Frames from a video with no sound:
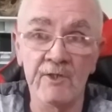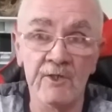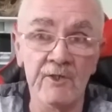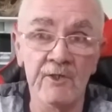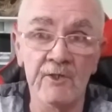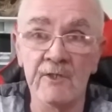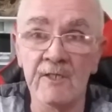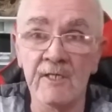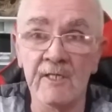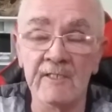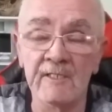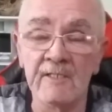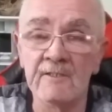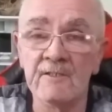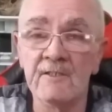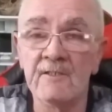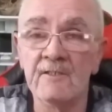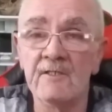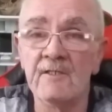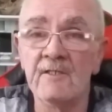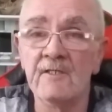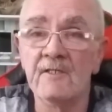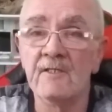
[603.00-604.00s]
early.
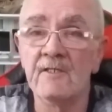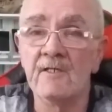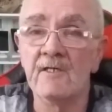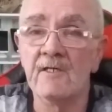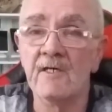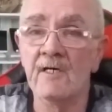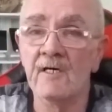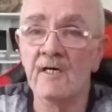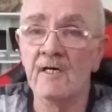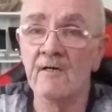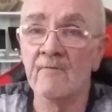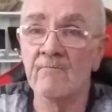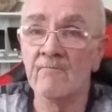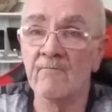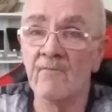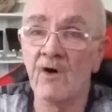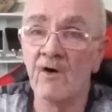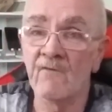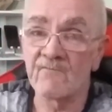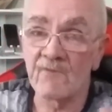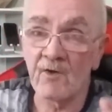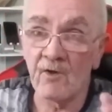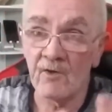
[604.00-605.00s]
Um,
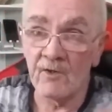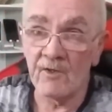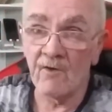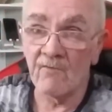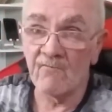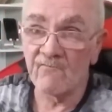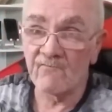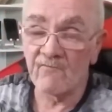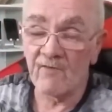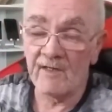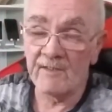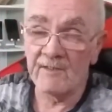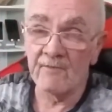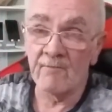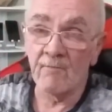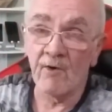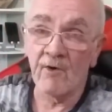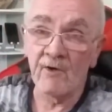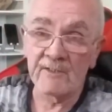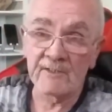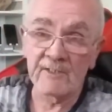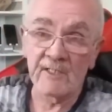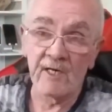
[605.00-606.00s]
I've got an old friend of
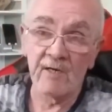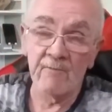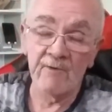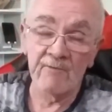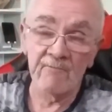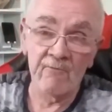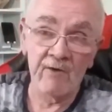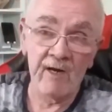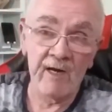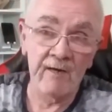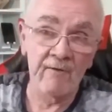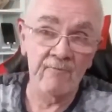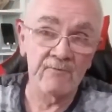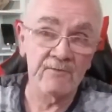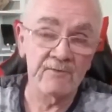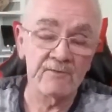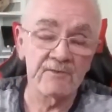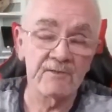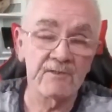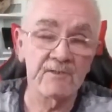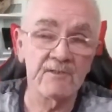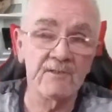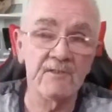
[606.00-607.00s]
mine coming round.